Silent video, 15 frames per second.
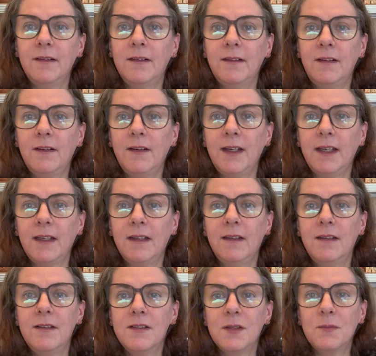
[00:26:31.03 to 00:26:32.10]
Like,
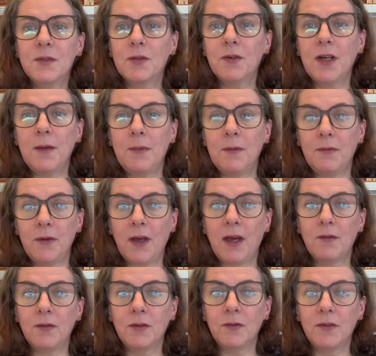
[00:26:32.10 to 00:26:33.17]
subscribe if you
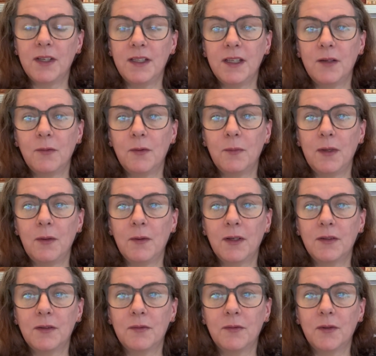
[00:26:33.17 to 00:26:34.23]
haven't already, it would be
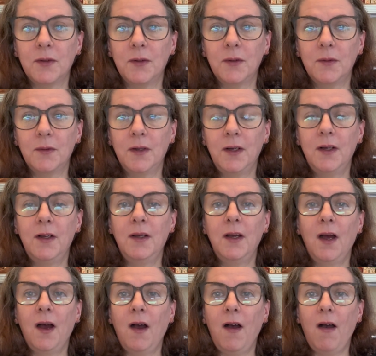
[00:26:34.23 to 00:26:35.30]
wonderful.
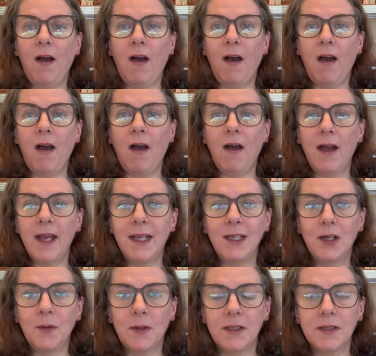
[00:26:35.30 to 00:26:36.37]
I
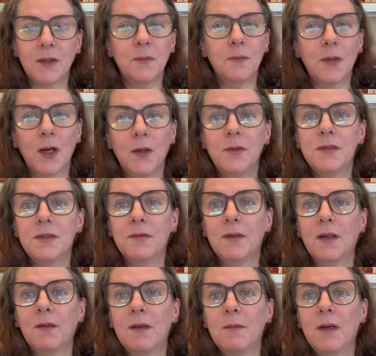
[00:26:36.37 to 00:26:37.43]
know I don't post
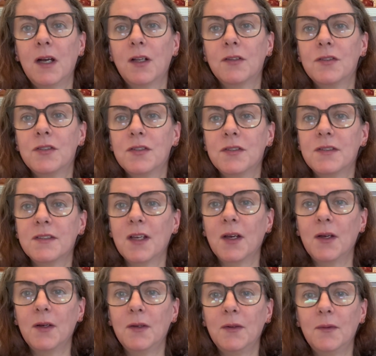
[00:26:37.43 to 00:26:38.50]
very much,
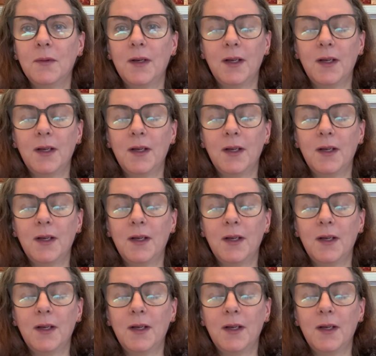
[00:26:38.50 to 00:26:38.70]
so